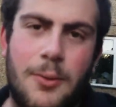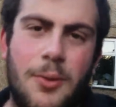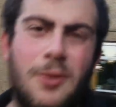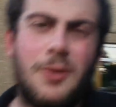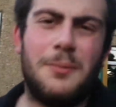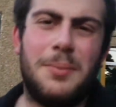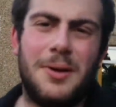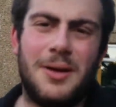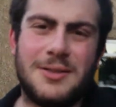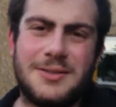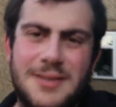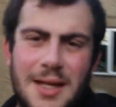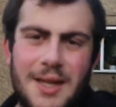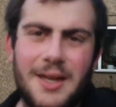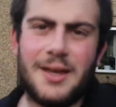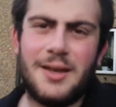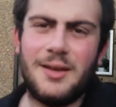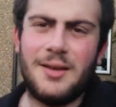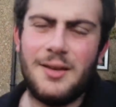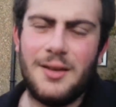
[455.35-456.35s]

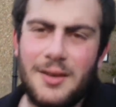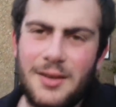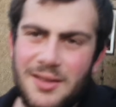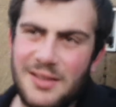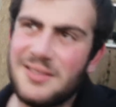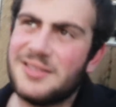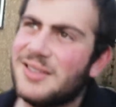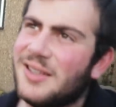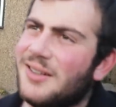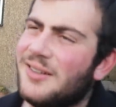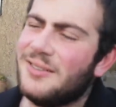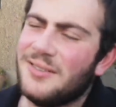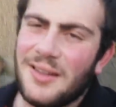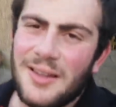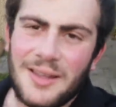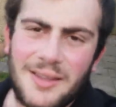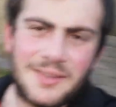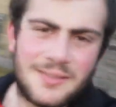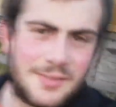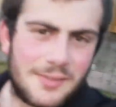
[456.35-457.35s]
8:15. So
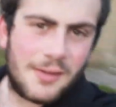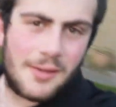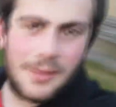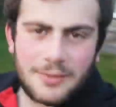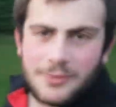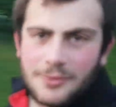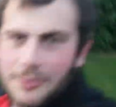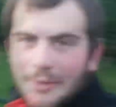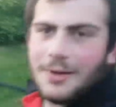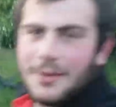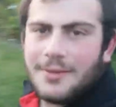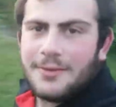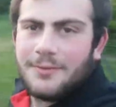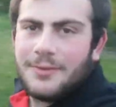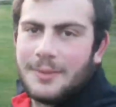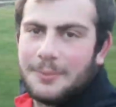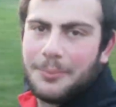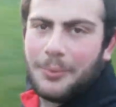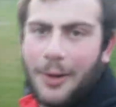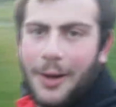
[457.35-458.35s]
like it's
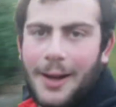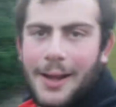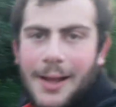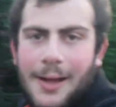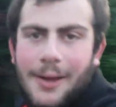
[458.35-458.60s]
relatively bright